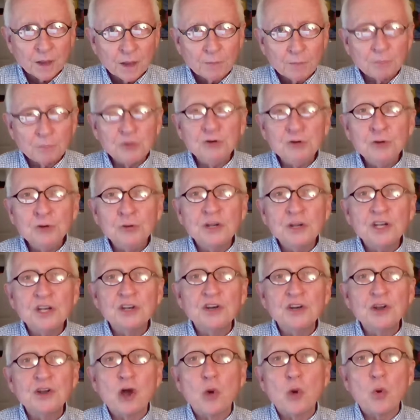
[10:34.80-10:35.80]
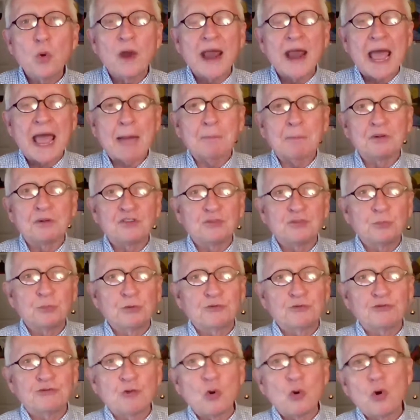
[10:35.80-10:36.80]
but you need to know what happens
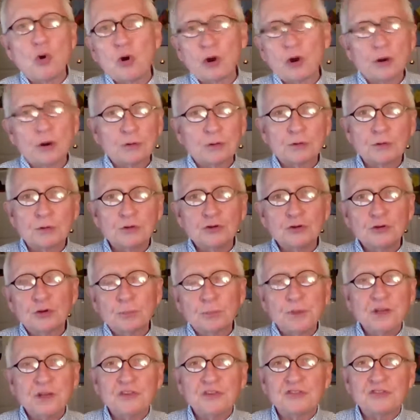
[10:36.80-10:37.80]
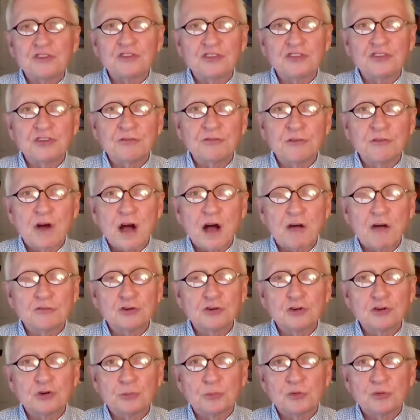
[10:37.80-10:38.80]
before your piece is involved or
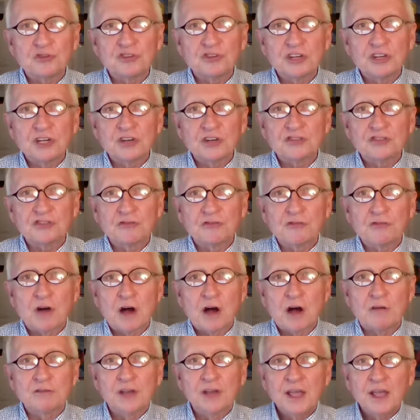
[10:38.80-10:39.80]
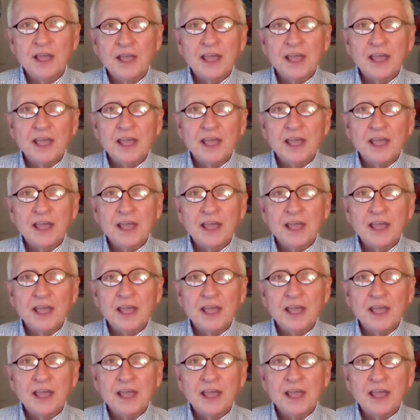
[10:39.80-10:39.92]
your machine is involved,